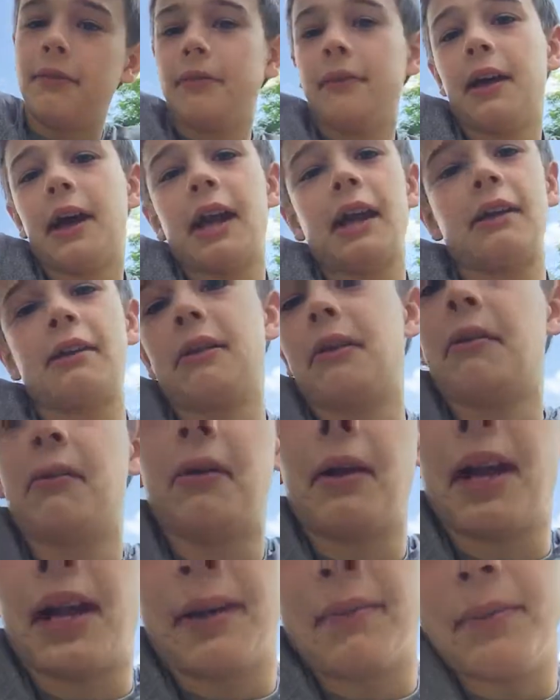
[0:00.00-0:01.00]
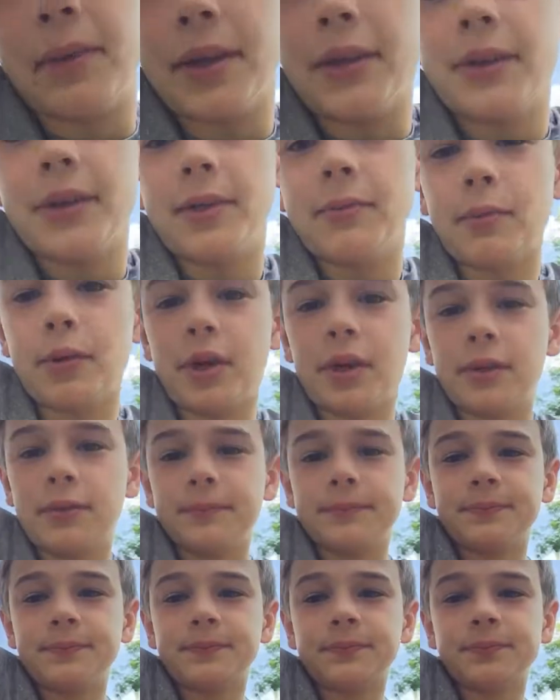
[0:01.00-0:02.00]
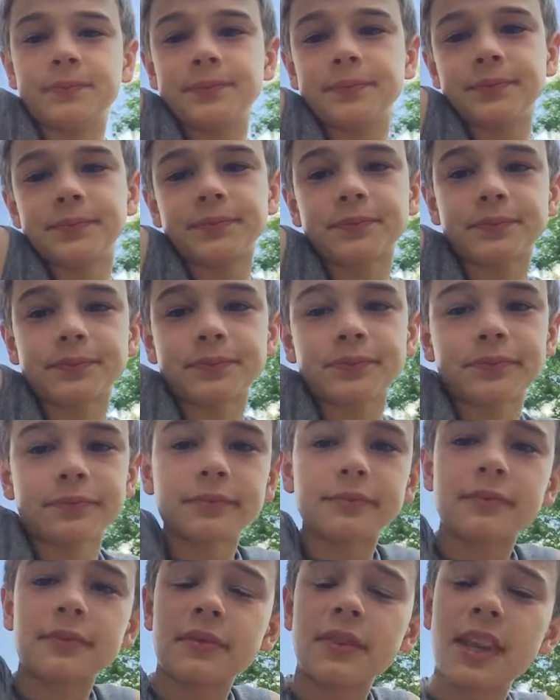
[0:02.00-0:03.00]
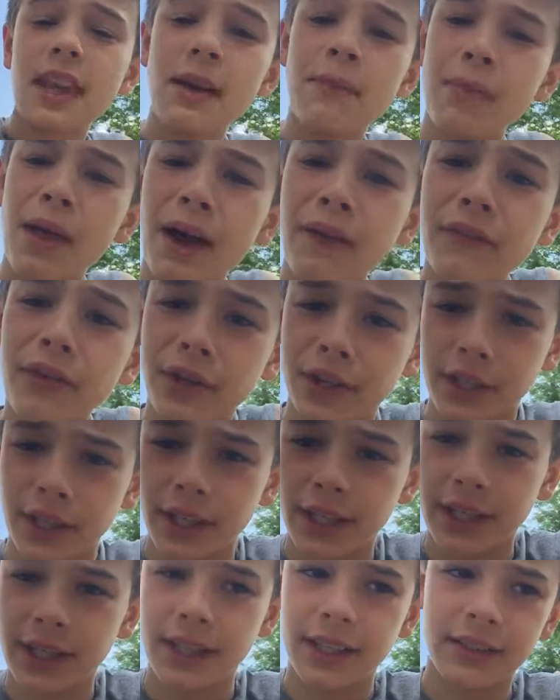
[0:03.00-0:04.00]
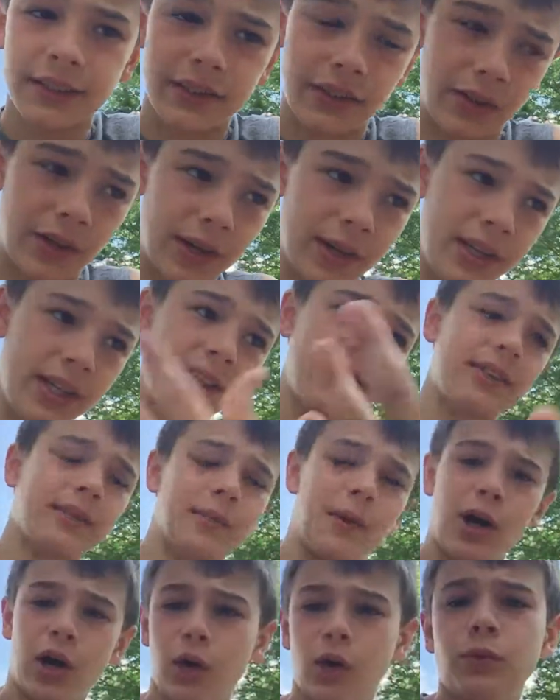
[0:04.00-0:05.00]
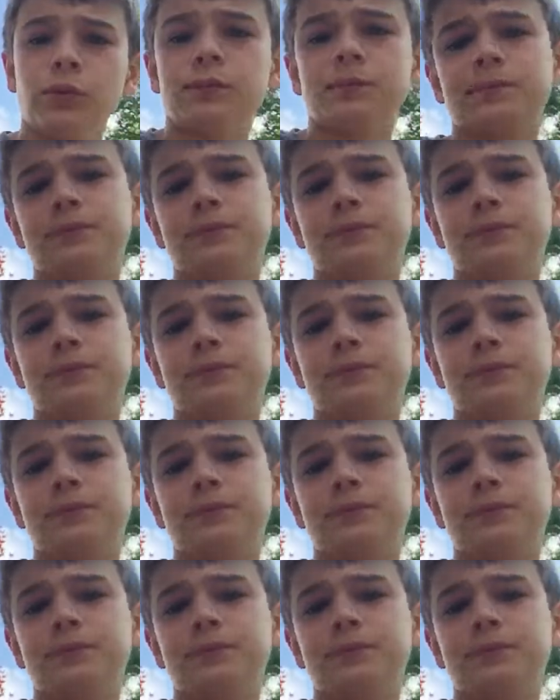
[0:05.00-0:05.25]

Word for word: I don't know what I'm doing, bro. I'm not very good at this, so I need some help